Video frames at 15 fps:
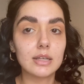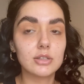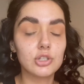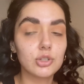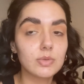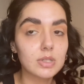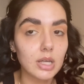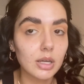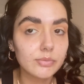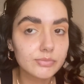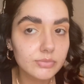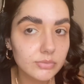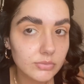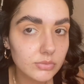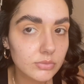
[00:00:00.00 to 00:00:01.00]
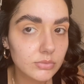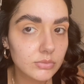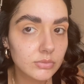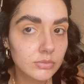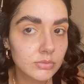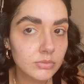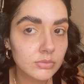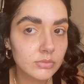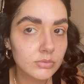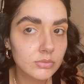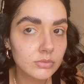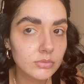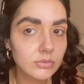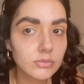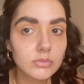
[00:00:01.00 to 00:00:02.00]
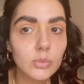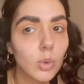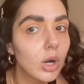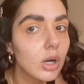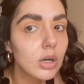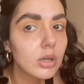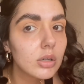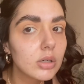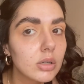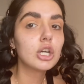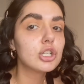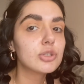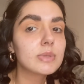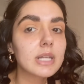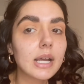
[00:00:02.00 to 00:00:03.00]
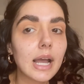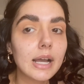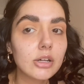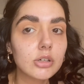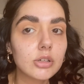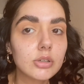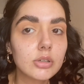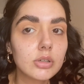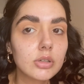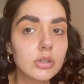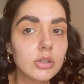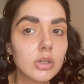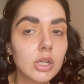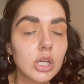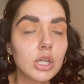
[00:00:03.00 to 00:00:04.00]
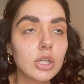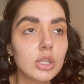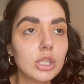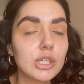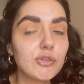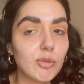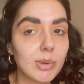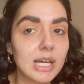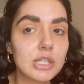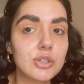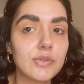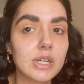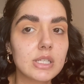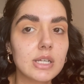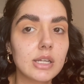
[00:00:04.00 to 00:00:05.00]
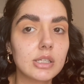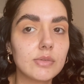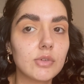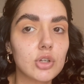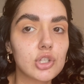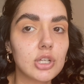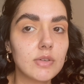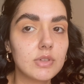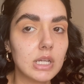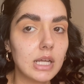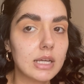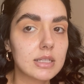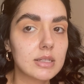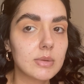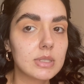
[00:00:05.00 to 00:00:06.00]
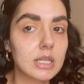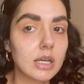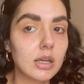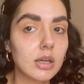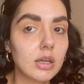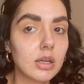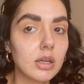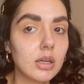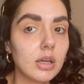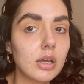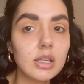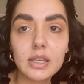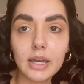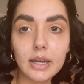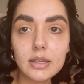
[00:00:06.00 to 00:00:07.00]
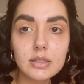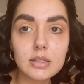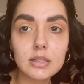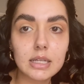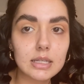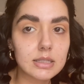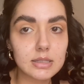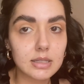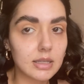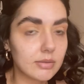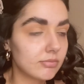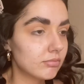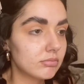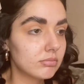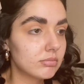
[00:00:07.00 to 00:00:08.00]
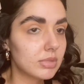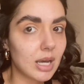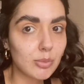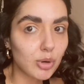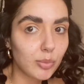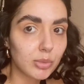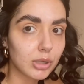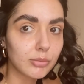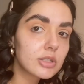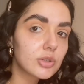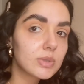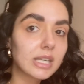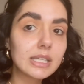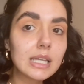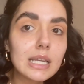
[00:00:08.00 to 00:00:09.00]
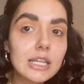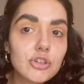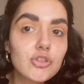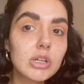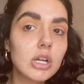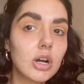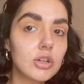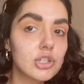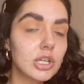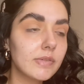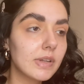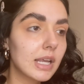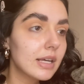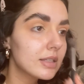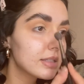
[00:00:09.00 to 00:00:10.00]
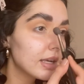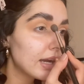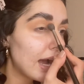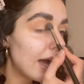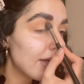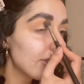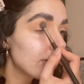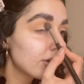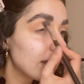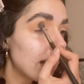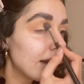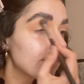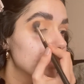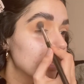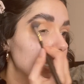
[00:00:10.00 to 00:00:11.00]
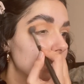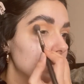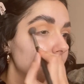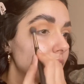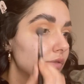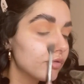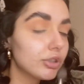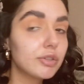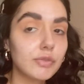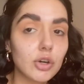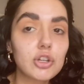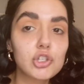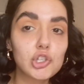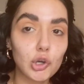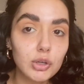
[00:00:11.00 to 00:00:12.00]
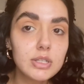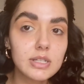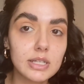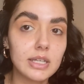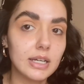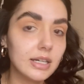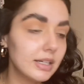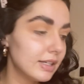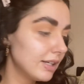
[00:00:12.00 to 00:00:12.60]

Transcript: And she was like, what? She was like, hang on, you've applied your fake tan, you've not shaved your legs. I was like, yes, like, is that problem? She was like, you literally can't shave your legs. You're either gonna have to, like, you've got a choice here.